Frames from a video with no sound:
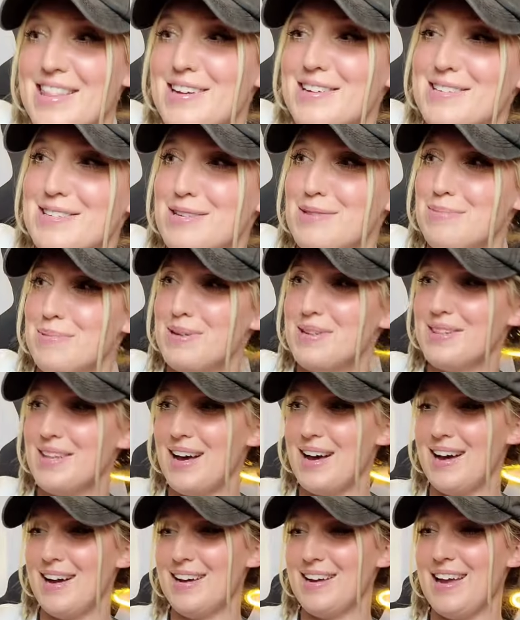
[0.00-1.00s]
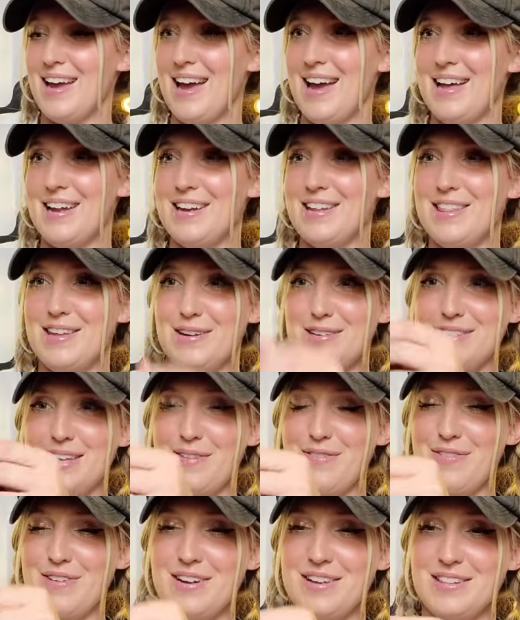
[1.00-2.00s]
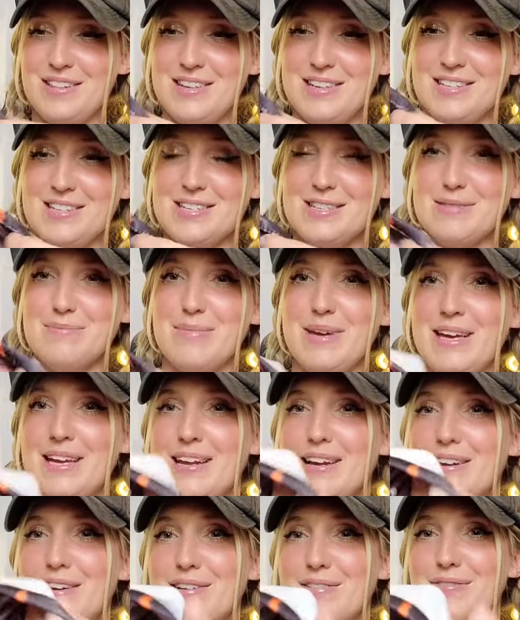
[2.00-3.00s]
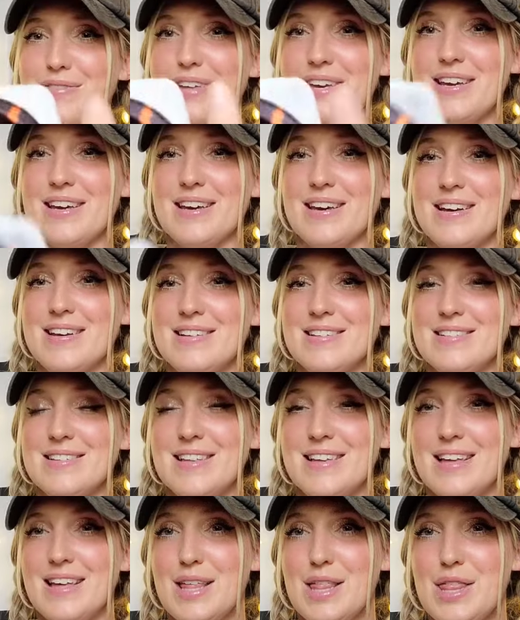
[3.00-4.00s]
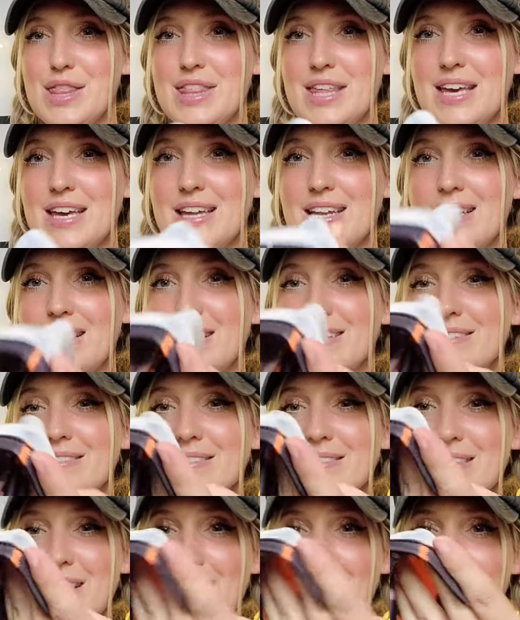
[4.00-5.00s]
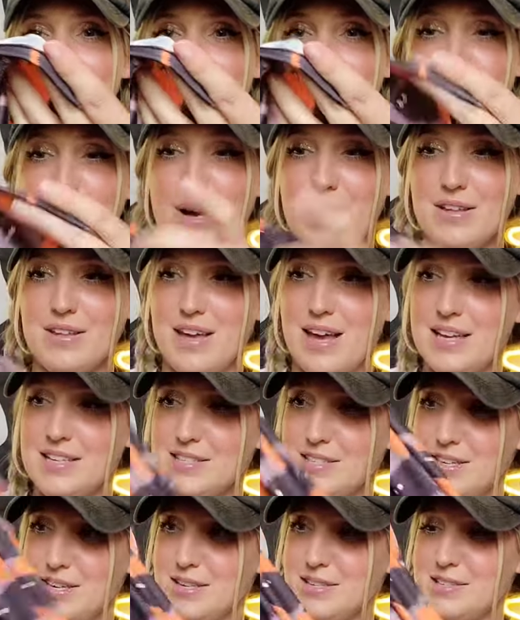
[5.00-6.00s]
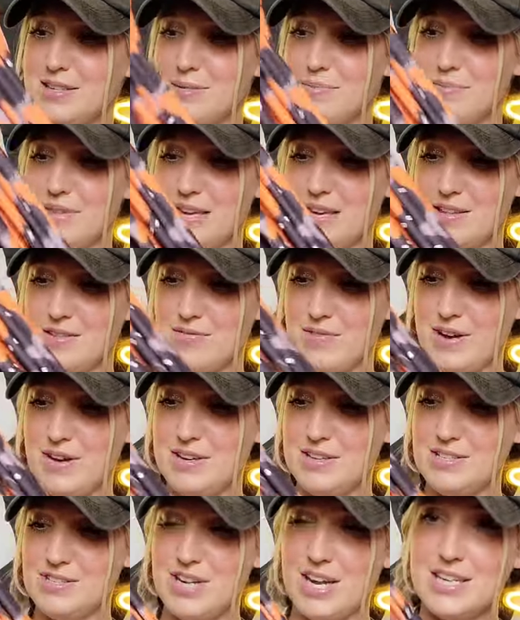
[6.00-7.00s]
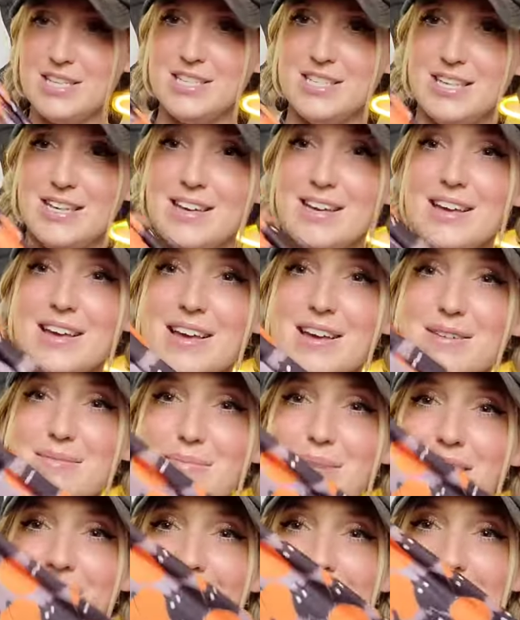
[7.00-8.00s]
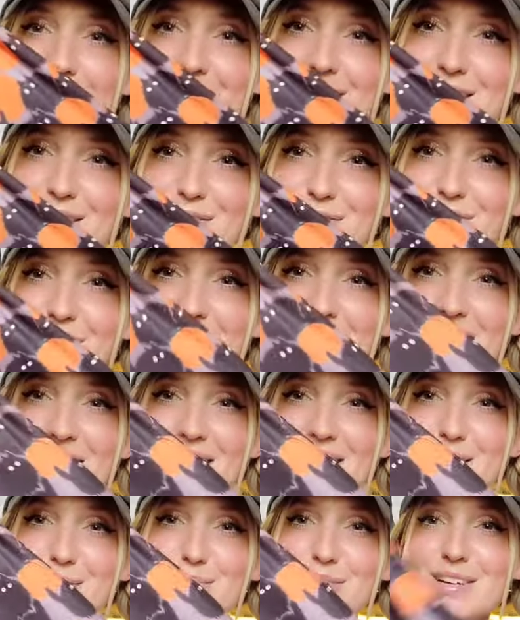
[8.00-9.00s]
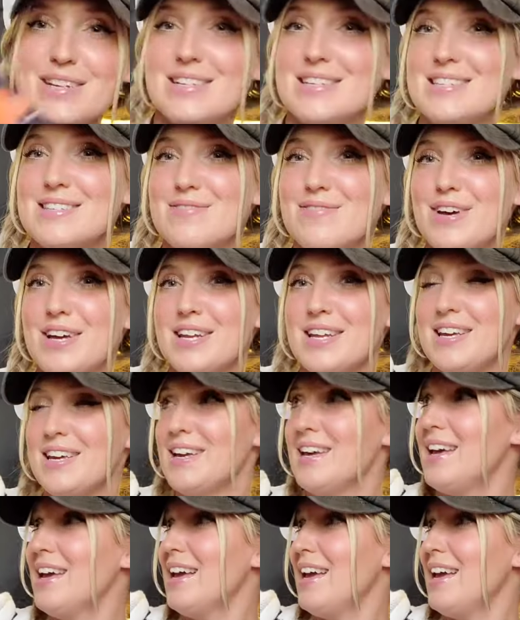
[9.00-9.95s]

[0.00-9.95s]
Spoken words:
they're super long and they're definitely just made out of, like, a thin, I don't know, polyester or something. Very stretchy, but I think they're funny. Their print is funny,